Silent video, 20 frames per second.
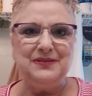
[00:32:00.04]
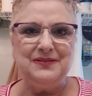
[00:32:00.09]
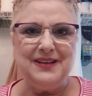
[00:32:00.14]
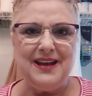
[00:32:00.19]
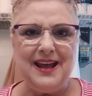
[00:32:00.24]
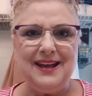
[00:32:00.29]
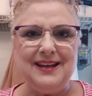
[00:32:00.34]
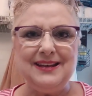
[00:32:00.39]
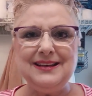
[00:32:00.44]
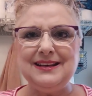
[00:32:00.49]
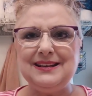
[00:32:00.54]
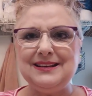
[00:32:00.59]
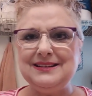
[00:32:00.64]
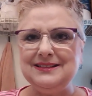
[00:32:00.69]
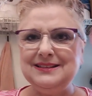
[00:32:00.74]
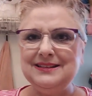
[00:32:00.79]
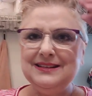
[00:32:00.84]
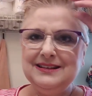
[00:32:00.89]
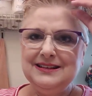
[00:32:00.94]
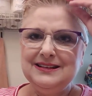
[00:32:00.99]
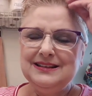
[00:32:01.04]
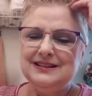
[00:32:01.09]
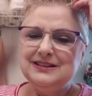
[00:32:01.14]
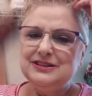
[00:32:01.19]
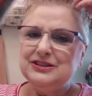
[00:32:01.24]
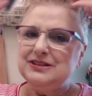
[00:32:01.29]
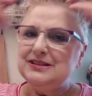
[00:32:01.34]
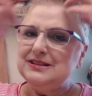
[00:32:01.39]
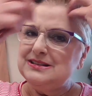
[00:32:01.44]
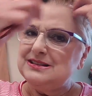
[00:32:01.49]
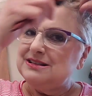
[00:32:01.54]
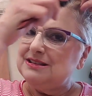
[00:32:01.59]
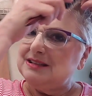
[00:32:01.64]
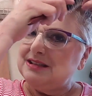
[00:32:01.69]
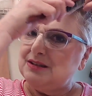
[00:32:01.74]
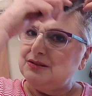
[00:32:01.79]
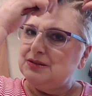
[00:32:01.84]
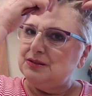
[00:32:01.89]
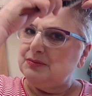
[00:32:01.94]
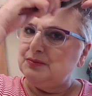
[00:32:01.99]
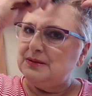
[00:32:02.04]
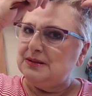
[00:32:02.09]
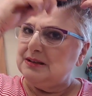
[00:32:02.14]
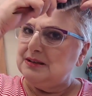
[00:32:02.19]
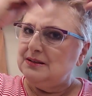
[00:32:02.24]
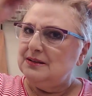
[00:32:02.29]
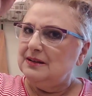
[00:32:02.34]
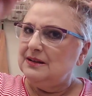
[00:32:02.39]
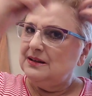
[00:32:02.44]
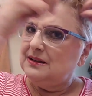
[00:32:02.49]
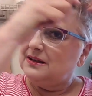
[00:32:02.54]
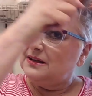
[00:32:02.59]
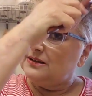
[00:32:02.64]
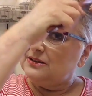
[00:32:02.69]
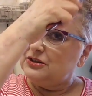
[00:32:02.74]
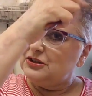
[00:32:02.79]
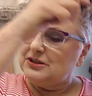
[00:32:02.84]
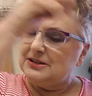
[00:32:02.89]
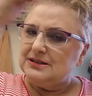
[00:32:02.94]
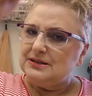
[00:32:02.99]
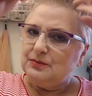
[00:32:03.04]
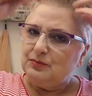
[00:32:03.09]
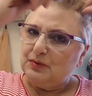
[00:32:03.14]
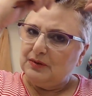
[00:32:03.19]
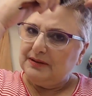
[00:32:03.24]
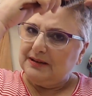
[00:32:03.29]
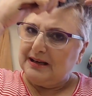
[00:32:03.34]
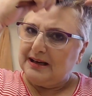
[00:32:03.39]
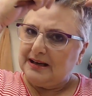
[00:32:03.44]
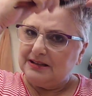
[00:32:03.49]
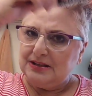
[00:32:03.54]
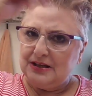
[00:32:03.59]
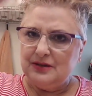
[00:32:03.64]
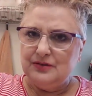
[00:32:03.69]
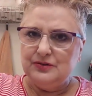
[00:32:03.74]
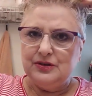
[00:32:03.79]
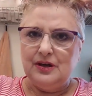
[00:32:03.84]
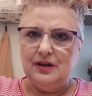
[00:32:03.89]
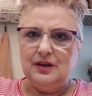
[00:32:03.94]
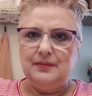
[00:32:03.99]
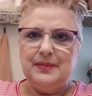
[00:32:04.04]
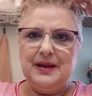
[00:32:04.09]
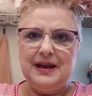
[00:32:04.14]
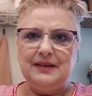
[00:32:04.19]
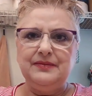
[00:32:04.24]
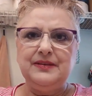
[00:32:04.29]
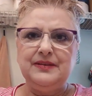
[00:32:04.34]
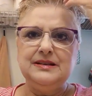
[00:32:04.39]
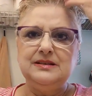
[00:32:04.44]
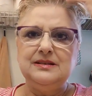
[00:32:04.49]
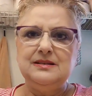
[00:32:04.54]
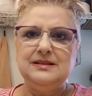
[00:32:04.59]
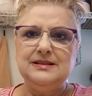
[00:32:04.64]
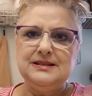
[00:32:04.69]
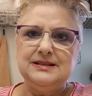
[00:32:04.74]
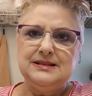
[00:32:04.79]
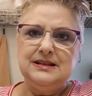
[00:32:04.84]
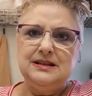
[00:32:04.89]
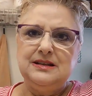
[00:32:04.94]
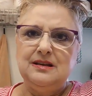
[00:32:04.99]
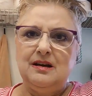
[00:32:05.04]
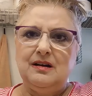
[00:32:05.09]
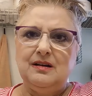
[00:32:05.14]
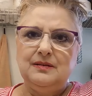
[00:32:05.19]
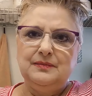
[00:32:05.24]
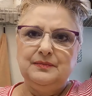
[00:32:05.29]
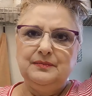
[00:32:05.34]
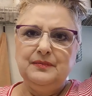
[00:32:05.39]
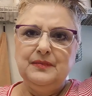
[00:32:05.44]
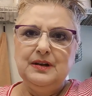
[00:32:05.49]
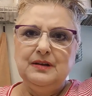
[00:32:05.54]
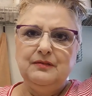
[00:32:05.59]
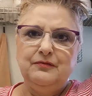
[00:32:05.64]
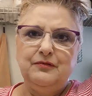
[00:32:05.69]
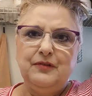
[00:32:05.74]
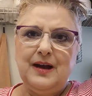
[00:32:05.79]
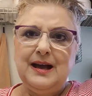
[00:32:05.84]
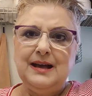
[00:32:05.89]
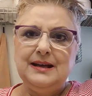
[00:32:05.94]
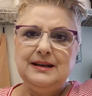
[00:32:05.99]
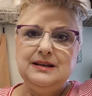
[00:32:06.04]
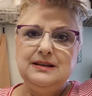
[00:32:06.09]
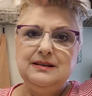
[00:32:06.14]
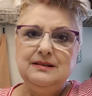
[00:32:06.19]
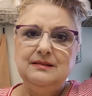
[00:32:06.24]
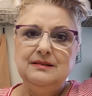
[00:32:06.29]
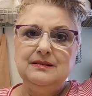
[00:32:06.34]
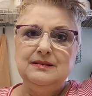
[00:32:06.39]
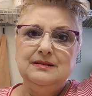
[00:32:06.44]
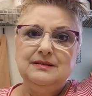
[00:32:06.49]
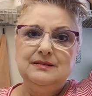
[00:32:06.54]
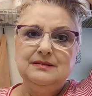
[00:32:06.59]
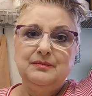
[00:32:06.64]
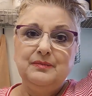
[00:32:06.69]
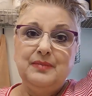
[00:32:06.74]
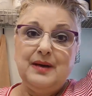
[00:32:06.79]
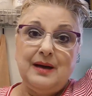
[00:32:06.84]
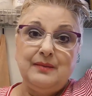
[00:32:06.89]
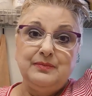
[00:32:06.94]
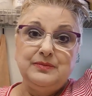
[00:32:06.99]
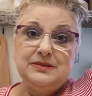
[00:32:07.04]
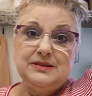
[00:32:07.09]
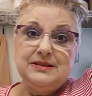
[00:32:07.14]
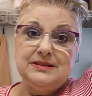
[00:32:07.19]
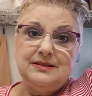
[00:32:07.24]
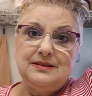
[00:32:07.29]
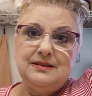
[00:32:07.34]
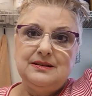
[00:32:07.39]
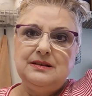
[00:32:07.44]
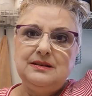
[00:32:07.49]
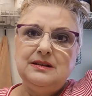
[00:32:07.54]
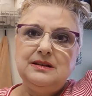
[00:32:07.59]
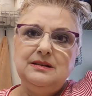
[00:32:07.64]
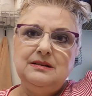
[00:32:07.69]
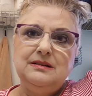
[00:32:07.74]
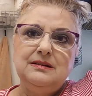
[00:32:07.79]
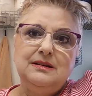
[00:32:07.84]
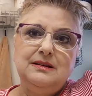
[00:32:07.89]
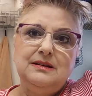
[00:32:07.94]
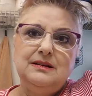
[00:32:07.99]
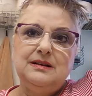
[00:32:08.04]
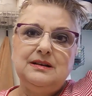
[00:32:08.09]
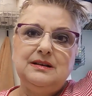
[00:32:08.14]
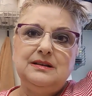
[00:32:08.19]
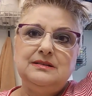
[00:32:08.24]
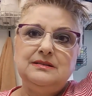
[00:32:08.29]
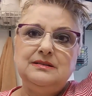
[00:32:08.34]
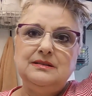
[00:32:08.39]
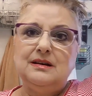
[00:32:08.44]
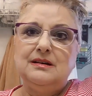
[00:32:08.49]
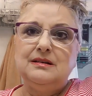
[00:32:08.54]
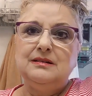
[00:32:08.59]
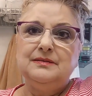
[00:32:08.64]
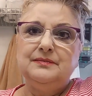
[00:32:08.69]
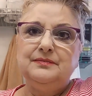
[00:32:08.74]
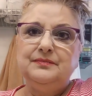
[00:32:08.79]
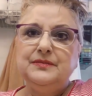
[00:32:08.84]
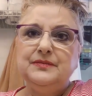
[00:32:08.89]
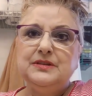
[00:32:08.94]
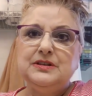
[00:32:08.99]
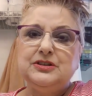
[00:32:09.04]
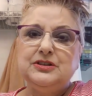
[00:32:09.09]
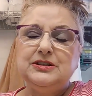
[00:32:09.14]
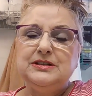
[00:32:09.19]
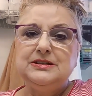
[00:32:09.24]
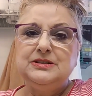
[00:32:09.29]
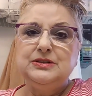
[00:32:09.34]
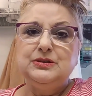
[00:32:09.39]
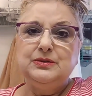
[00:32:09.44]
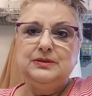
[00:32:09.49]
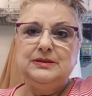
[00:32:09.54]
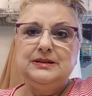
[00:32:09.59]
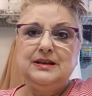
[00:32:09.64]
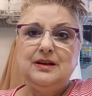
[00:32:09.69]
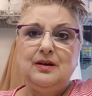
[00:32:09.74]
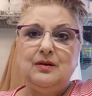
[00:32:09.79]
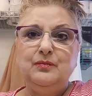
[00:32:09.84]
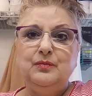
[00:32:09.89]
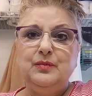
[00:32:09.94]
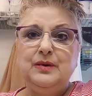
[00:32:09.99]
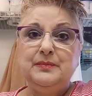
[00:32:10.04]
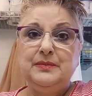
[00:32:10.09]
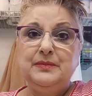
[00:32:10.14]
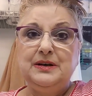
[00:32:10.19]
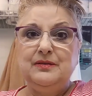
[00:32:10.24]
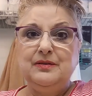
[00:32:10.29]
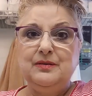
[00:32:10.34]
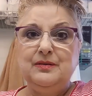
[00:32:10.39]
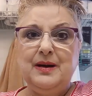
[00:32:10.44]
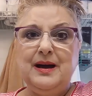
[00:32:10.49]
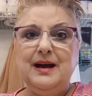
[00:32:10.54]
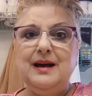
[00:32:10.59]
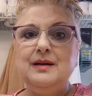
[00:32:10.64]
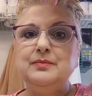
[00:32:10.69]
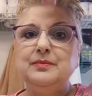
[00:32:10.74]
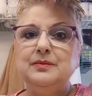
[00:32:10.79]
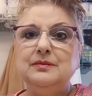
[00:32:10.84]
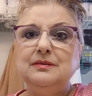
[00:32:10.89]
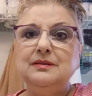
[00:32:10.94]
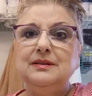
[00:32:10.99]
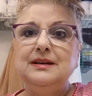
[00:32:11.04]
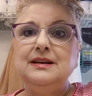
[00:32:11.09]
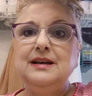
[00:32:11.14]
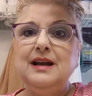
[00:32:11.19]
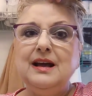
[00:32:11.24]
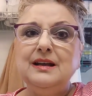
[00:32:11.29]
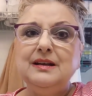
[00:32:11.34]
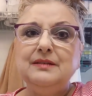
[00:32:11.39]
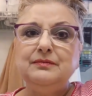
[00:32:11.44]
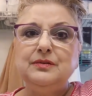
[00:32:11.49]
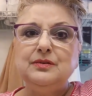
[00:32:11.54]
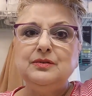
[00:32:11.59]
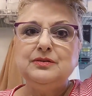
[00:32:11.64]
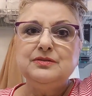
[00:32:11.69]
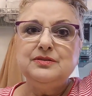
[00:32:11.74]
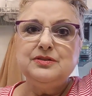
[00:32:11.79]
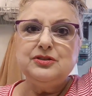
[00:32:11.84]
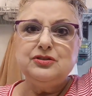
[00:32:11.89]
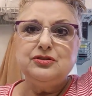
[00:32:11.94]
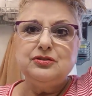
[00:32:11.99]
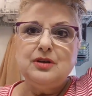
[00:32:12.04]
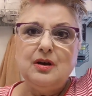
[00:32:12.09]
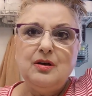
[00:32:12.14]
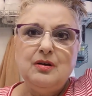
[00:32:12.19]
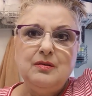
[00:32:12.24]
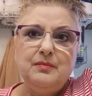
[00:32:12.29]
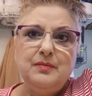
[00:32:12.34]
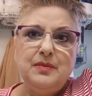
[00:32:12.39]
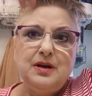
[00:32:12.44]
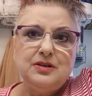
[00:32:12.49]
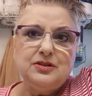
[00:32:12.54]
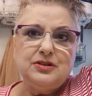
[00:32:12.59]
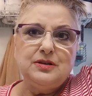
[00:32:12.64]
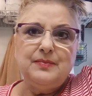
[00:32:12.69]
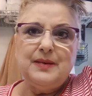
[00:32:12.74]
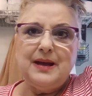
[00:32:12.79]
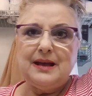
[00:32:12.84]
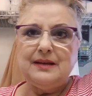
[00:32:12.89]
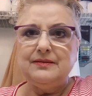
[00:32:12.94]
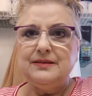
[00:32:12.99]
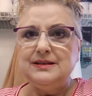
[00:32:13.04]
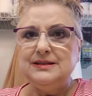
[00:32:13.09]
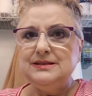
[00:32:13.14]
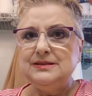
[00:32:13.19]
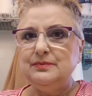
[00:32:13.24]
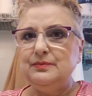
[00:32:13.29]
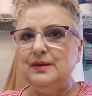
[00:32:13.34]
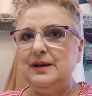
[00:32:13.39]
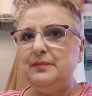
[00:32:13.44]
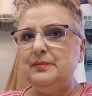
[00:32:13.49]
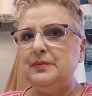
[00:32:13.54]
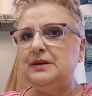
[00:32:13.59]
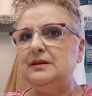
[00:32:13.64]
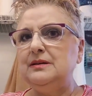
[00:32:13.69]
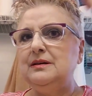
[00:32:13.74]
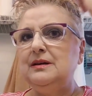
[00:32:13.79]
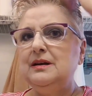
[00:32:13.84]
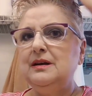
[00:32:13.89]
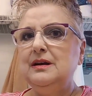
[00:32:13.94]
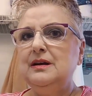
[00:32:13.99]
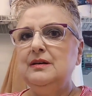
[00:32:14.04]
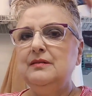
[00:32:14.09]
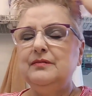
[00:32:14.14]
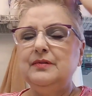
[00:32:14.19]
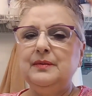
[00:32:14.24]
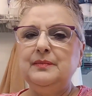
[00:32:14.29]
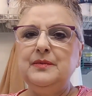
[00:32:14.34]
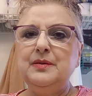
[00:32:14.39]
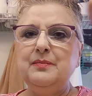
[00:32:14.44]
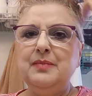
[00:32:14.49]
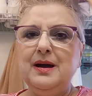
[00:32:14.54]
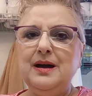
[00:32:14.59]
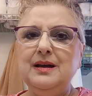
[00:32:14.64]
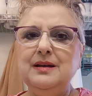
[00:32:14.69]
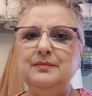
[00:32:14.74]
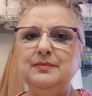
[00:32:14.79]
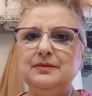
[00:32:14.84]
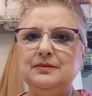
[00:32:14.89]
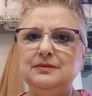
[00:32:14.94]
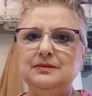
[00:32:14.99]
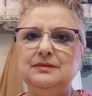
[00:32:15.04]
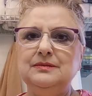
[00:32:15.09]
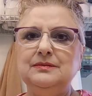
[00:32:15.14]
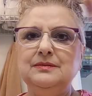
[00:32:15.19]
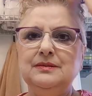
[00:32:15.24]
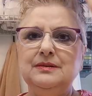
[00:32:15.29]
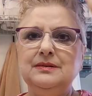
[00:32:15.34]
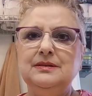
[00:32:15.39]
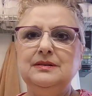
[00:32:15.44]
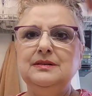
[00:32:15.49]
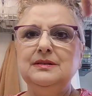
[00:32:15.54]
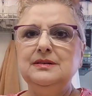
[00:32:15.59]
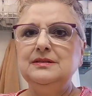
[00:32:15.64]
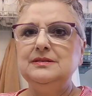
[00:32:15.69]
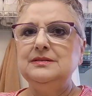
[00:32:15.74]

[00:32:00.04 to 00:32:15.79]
Life of Nana. She is so sweet. And she's the one that I told y'all about that does the um, Friday Bible study and um, she's doing it on women of the Bible. And I have learned so much about these women from the Bible.